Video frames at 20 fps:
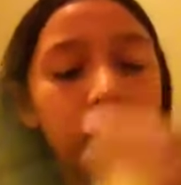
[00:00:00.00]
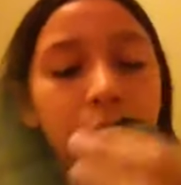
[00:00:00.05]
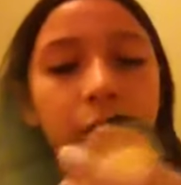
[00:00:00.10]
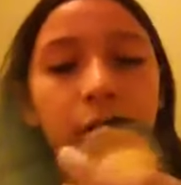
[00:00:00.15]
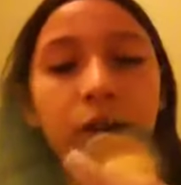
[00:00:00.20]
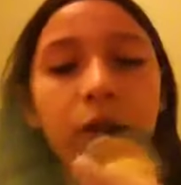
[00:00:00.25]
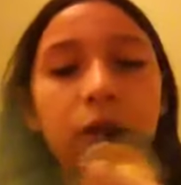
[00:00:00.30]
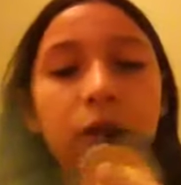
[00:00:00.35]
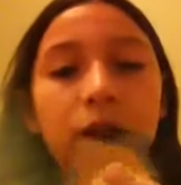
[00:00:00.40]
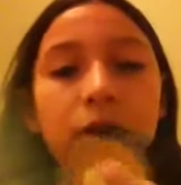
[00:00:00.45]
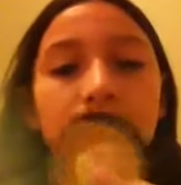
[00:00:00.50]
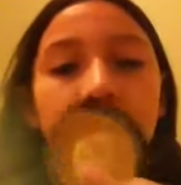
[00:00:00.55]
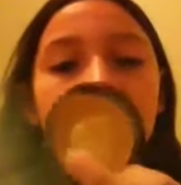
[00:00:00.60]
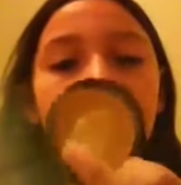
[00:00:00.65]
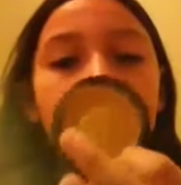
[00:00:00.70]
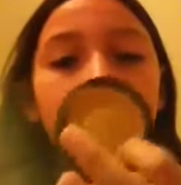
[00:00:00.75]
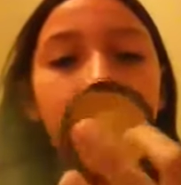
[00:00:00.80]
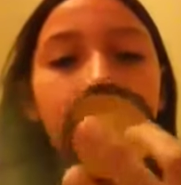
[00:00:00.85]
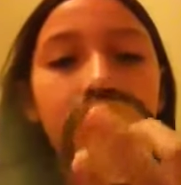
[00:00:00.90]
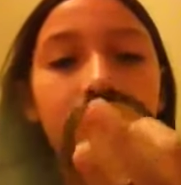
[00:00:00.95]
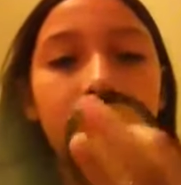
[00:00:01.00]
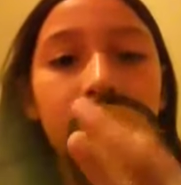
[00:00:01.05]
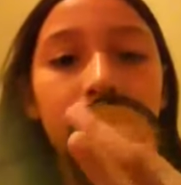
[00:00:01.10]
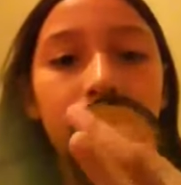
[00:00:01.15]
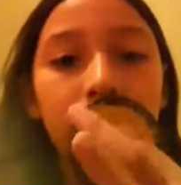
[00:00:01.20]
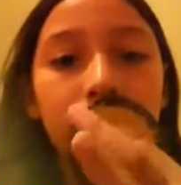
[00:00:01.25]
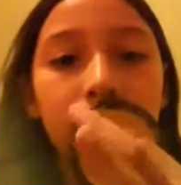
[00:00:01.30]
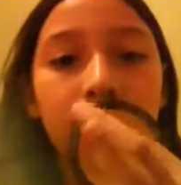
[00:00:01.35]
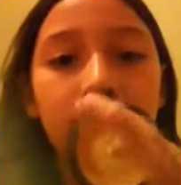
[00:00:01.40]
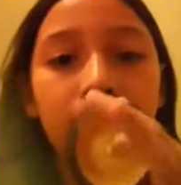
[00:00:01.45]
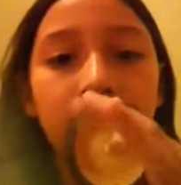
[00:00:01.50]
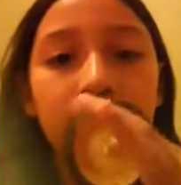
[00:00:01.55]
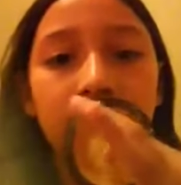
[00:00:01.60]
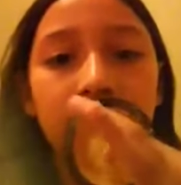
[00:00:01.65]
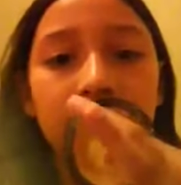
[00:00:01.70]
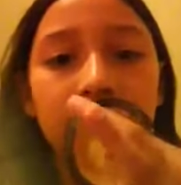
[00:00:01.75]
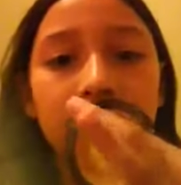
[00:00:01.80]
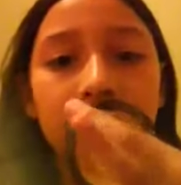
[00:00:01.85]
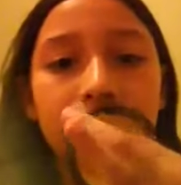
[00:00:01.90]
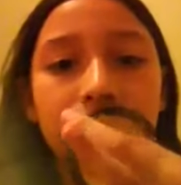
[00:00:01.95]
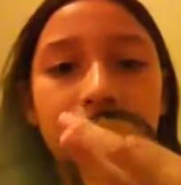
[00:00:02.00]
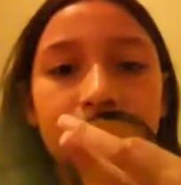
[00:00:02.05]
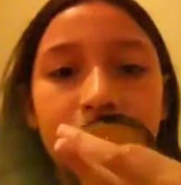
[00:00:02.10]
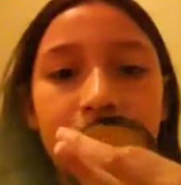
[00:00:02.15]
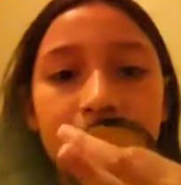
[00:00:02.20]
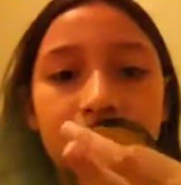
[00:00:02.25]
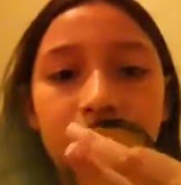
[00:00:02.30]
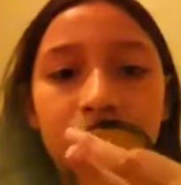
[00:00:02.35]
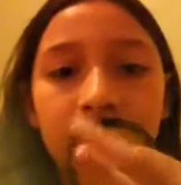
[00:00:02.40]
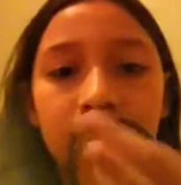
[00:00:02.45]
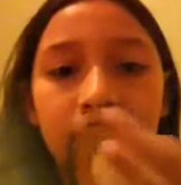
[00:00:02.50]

you can see like the tint.